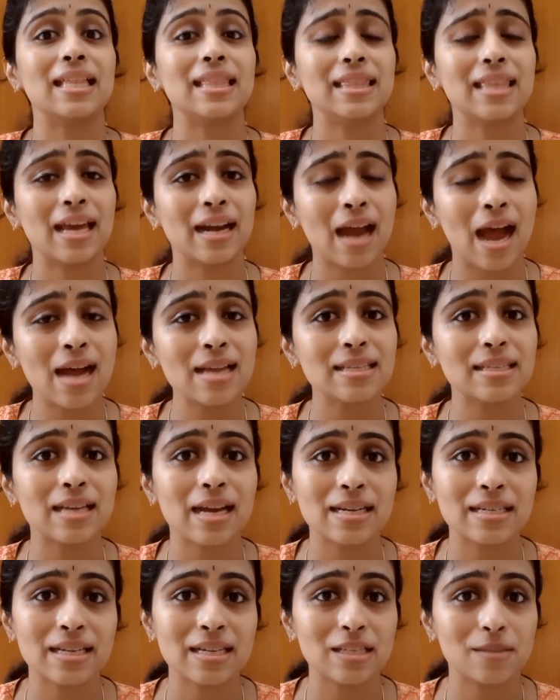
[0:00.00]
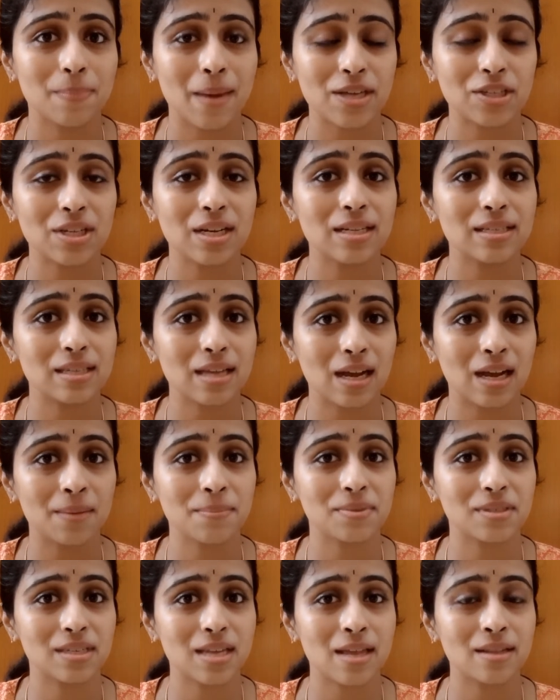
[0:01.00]
There are certain special
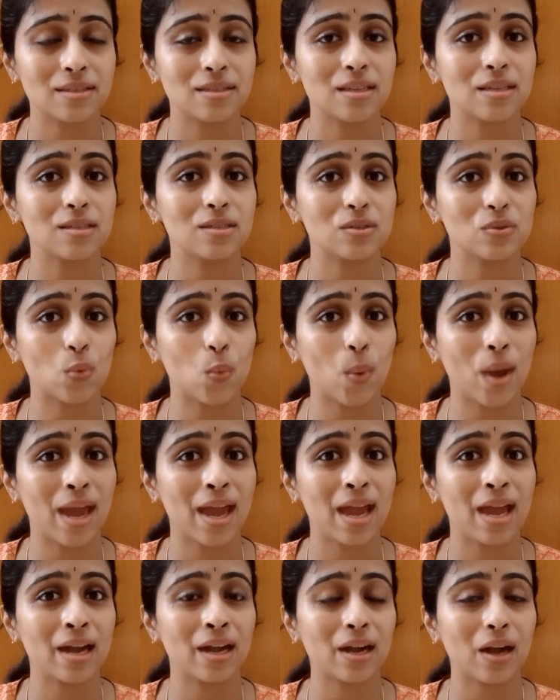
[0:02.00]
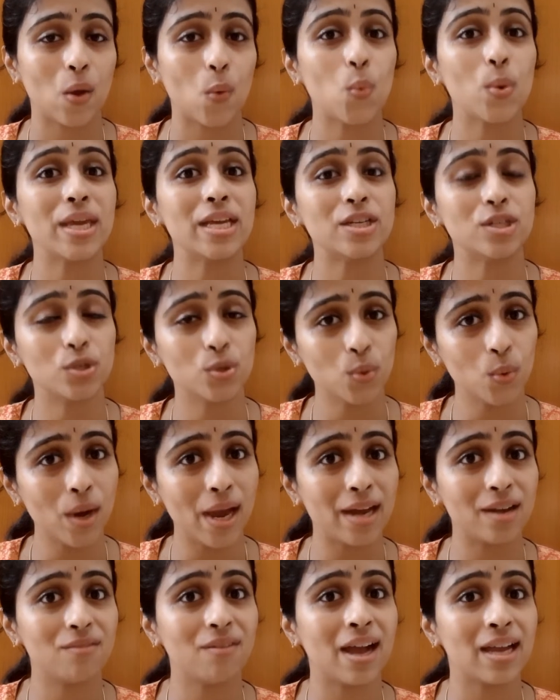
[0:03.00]
circumstances where we do
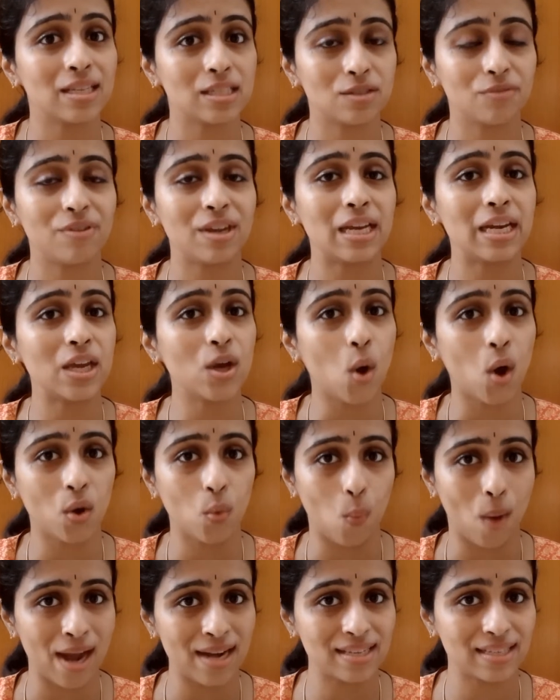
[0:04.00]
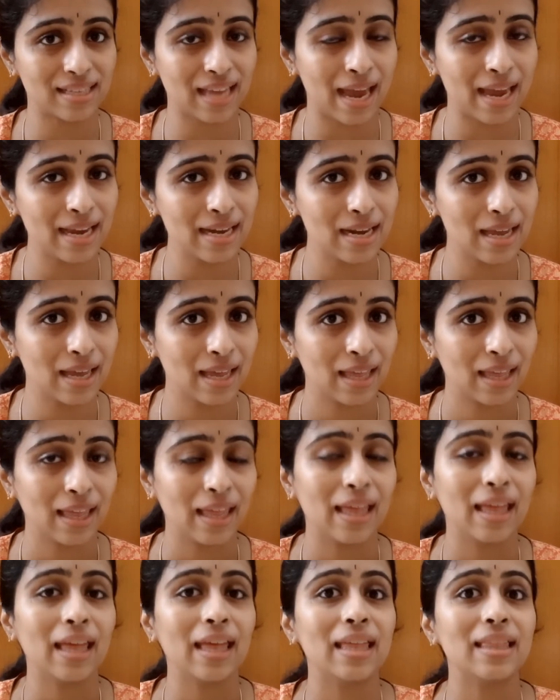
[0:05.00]
advise feeding on one side.
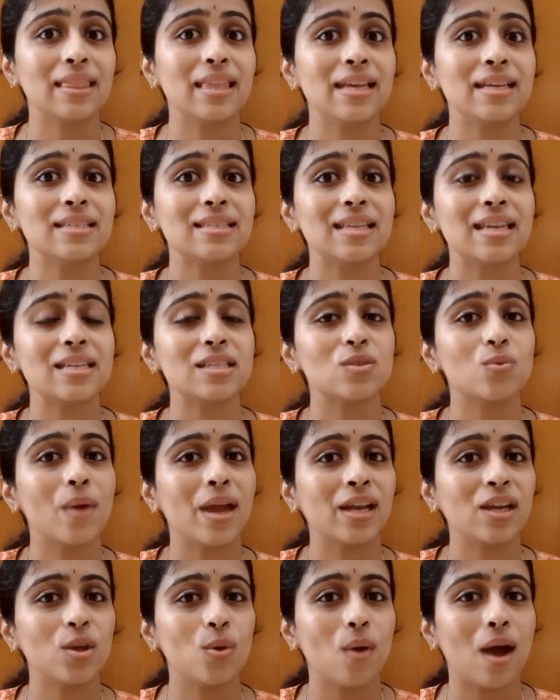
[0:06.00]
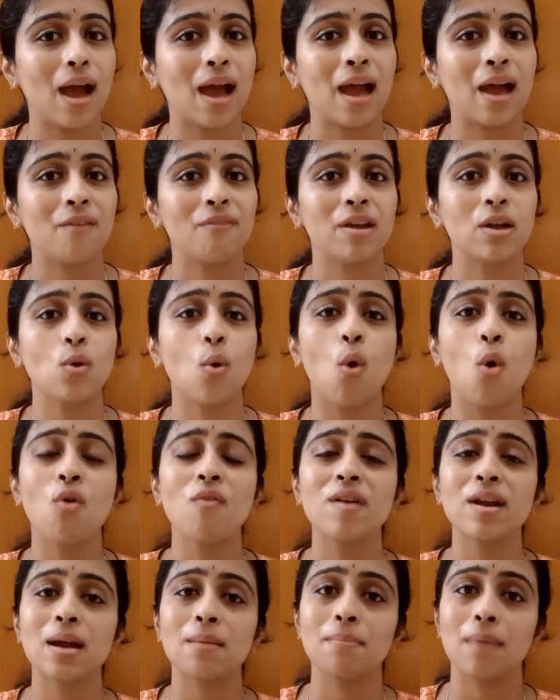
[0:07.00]
This is when you have an
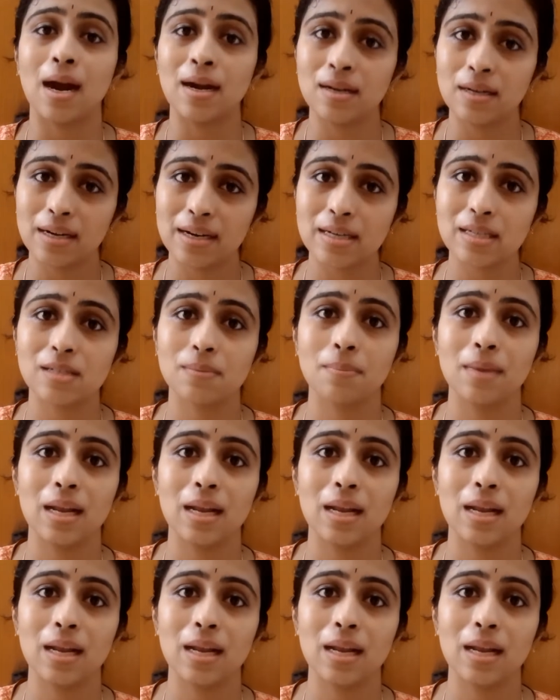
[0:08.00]
overabundant